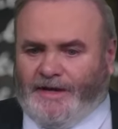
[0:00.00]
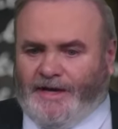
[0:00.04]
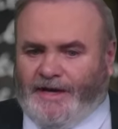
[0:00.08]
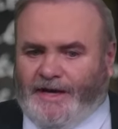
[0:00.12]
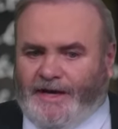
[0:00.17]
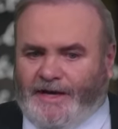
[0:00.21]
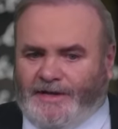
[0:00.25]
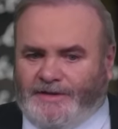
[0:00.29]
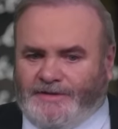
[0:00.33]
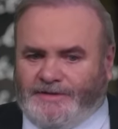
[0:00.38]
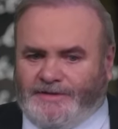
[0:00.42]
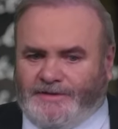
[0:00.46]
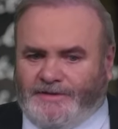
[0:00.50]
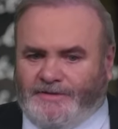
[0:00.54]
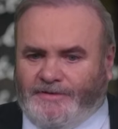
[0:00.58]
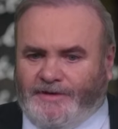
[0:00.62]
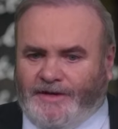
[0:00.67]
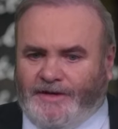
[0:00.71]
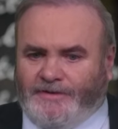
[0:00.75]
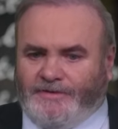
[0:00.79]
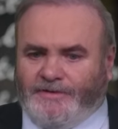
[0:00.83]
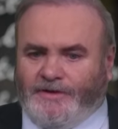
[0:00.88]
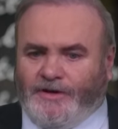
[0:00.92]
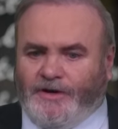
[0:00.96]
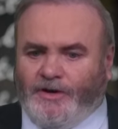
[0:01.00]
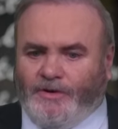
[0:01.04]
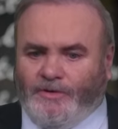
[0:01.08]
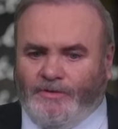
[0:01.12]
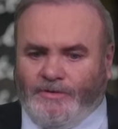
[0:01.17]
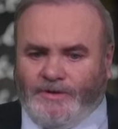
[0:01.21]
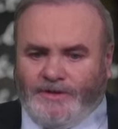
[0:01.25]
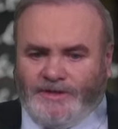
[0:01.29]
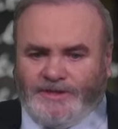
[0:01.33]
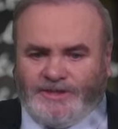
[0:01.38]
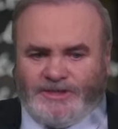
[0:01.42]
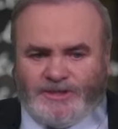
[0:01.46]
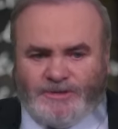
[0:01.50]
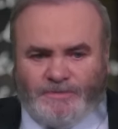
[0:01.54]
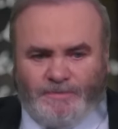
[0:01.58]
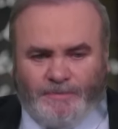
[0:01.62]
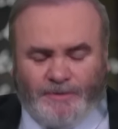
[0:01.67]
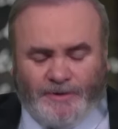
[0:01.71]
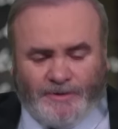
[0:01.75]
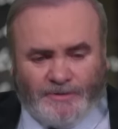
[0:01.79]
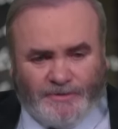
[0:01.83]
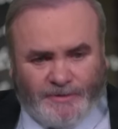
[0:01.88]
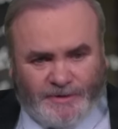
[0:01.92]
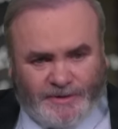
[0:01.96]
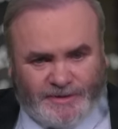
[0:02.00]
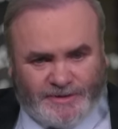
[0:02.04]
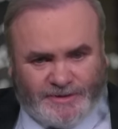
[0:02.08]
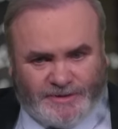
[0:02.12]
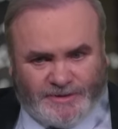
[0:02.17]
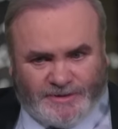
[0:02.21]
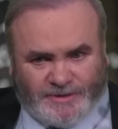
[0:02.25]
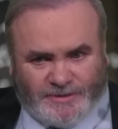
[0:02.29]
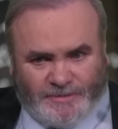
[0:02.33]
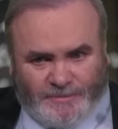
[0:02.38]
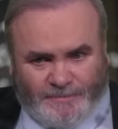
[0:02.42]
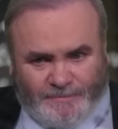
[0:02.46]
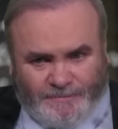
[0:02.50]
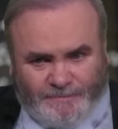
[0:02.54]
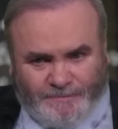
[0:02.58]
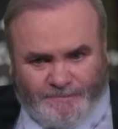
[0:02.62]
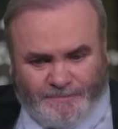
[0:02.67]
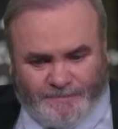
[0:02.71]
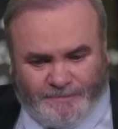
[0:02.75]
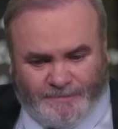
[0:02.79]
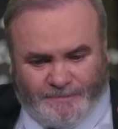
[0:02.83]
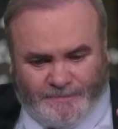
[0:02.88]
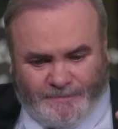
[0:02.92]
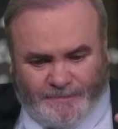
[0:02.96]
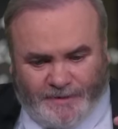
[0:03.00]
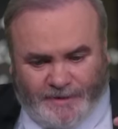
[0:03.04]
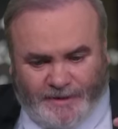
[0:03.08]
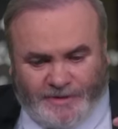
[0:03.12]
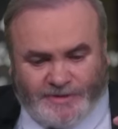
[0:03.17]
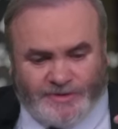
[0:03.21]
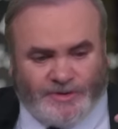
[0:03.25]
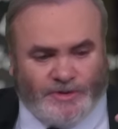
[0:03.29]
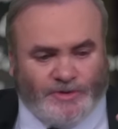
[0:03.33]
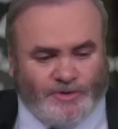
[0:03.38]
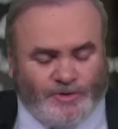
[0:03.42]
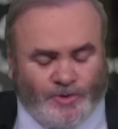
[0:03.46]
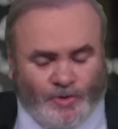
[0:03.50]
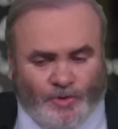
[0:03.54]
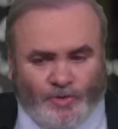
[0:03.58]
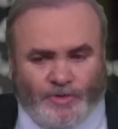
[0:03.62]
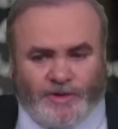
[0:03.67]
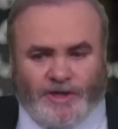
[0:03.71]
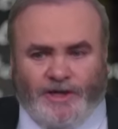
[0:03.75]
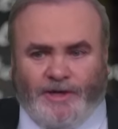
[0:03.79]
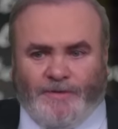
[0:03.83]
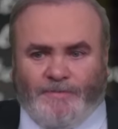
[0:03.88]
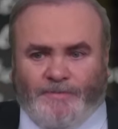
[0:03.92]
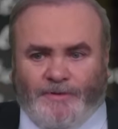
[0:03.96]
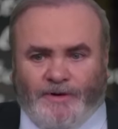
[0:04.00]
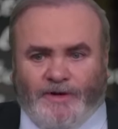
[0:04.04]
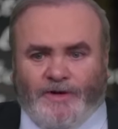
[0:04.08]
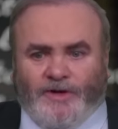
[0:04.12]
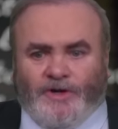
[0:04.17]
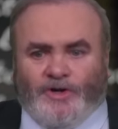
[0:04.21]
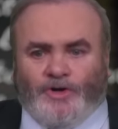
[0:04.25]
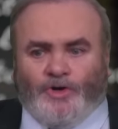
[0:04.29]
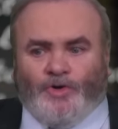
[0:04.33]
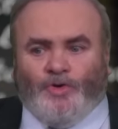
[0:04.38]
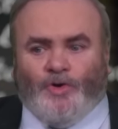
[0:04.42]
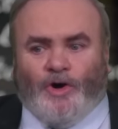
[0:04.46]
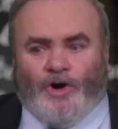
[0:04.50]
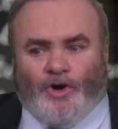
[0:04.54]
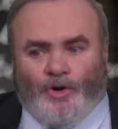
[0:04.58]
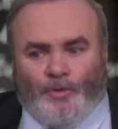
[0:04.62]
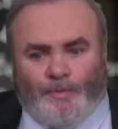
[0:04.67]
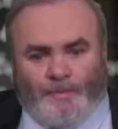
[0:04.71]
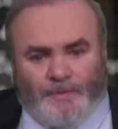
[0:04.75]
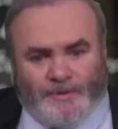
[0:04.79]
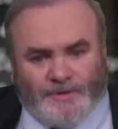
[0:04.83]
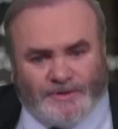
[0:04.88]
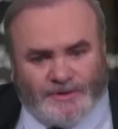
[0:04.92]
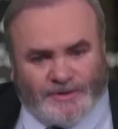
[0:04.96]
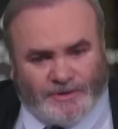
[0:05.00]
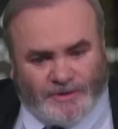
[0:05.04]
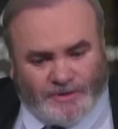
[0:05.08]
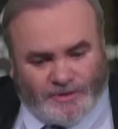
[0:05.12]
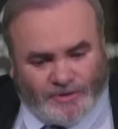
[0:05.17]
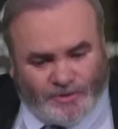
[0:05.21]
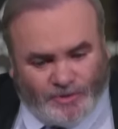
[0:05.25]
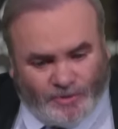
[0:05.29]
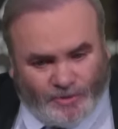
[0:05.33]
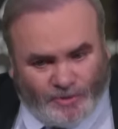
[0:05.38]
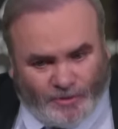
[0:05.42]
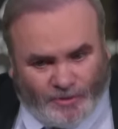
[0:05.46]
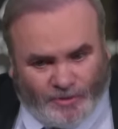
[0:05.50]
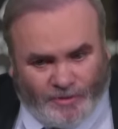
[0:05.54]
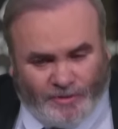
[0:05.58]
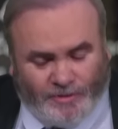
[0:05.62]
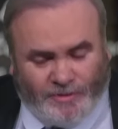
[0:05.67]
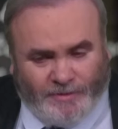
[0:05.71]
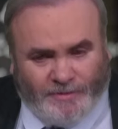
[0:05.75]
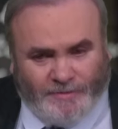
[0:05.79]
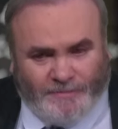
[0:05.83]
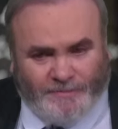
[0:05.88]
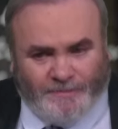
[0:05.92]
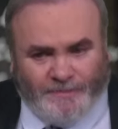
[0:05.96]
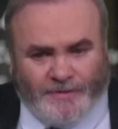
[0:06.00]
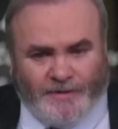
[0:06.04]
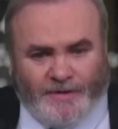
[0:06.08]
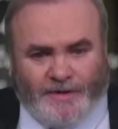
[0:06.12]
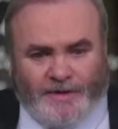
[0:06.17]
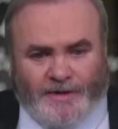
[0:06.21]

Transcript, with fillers: And then the Holy Spirit is the doorkeeper who opens the door, mm.